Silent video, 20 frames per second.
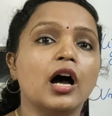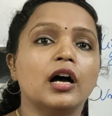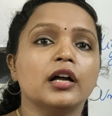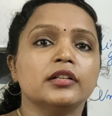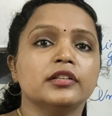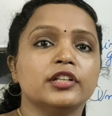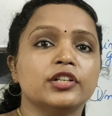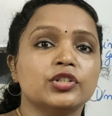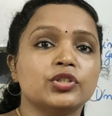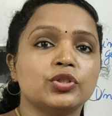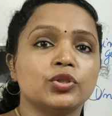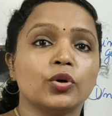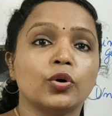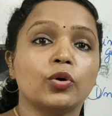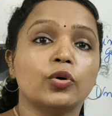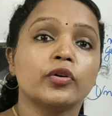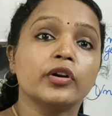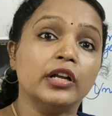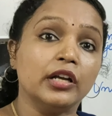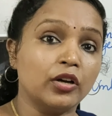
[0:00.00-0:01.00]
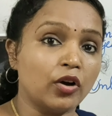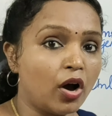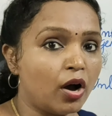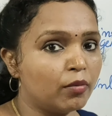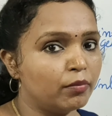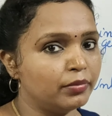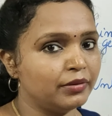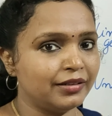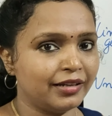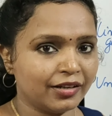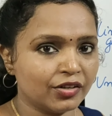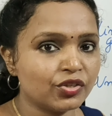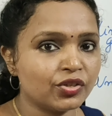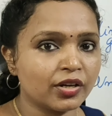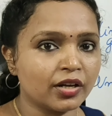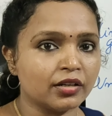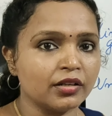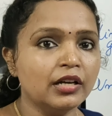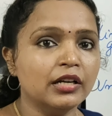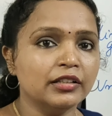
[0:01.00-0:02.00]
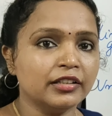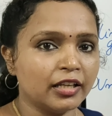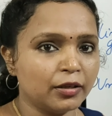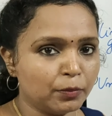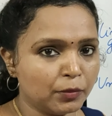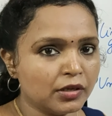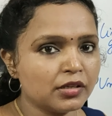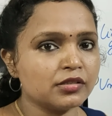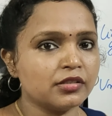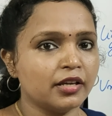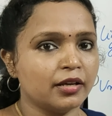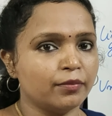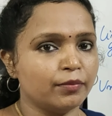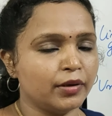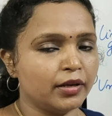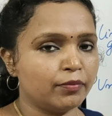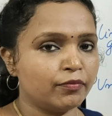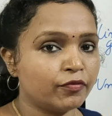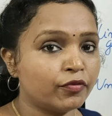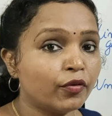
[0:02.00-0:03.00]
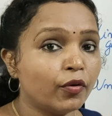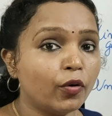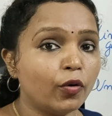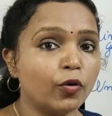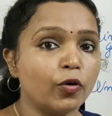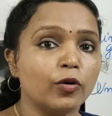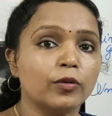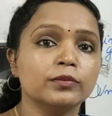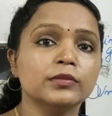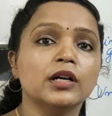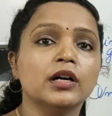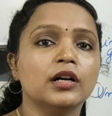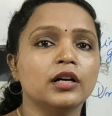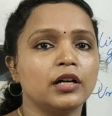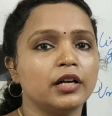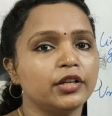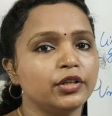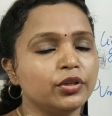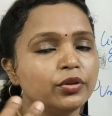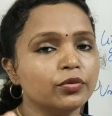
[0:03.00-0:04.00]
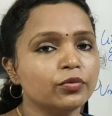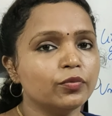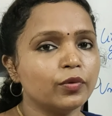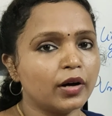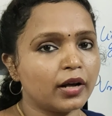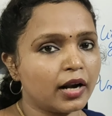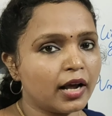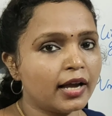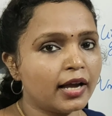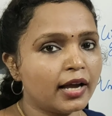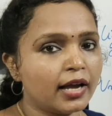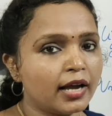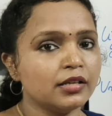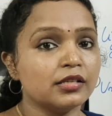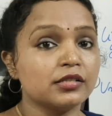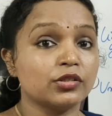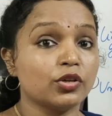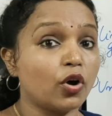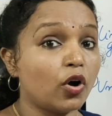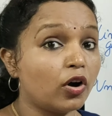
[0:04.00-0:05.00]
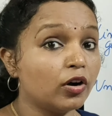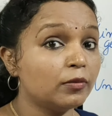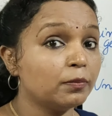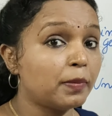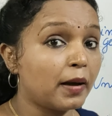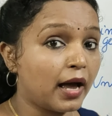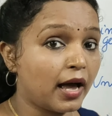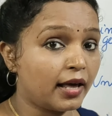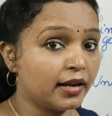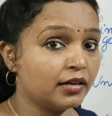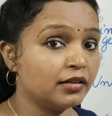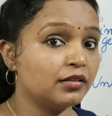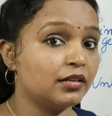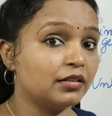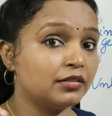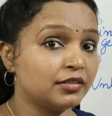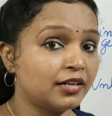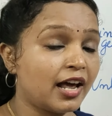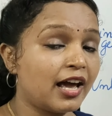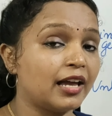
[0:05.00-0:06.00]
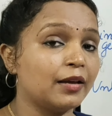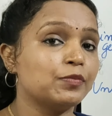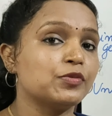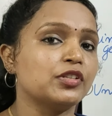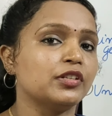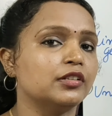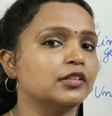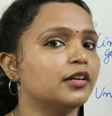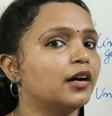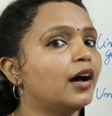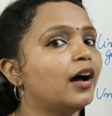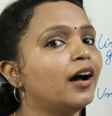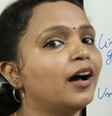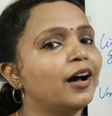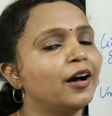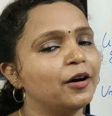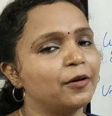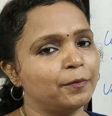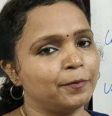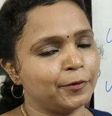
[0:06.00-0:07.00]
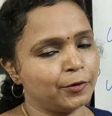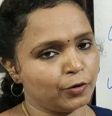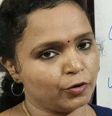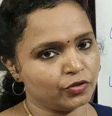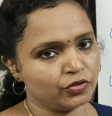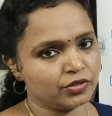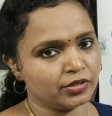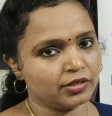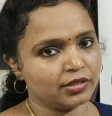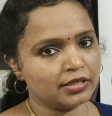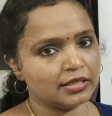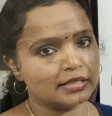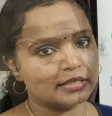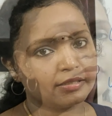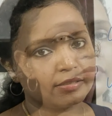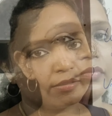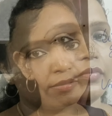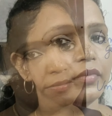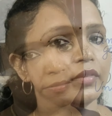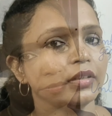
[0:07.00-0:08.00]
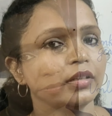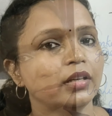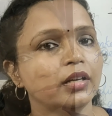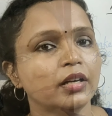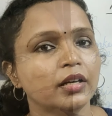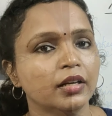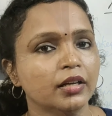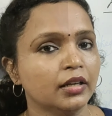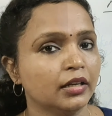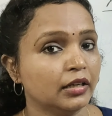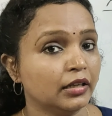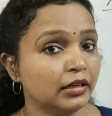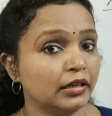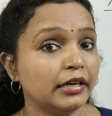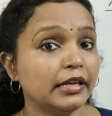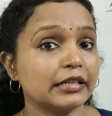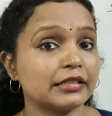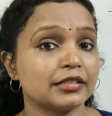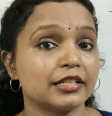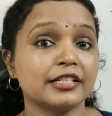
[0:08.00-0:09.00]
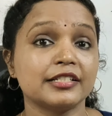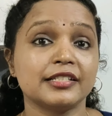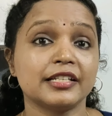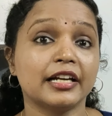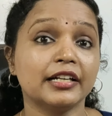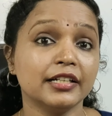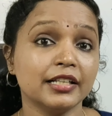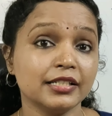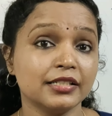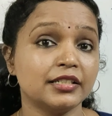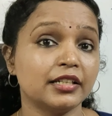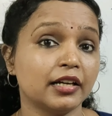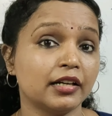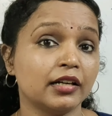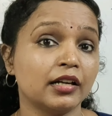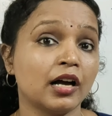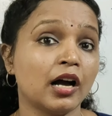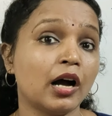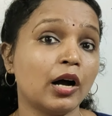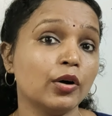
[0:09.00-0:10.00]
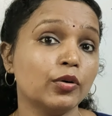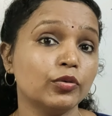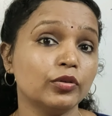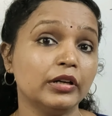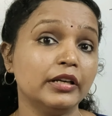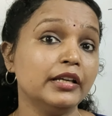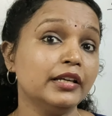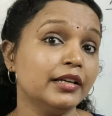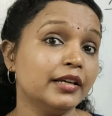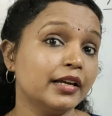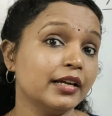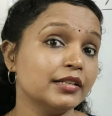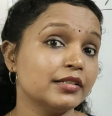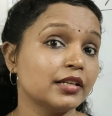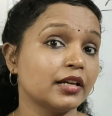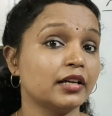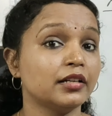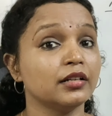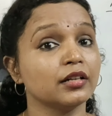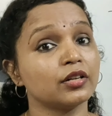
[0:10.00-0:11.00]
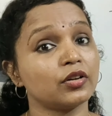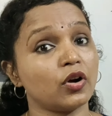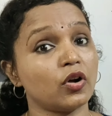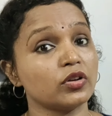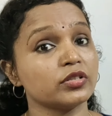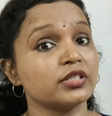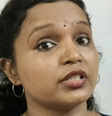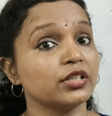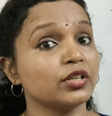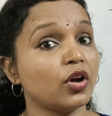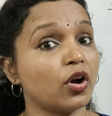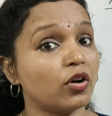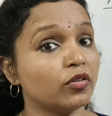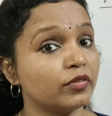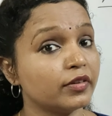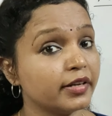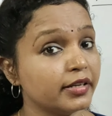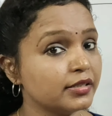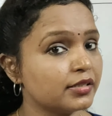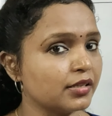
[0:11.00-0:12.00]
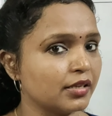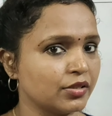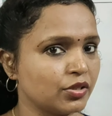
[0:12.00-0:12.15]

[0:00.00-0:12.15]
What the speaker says: and they show recombination. That means they may form new varieties, non-parental types in the progenies. Next, let's understand how linkage and crossing over is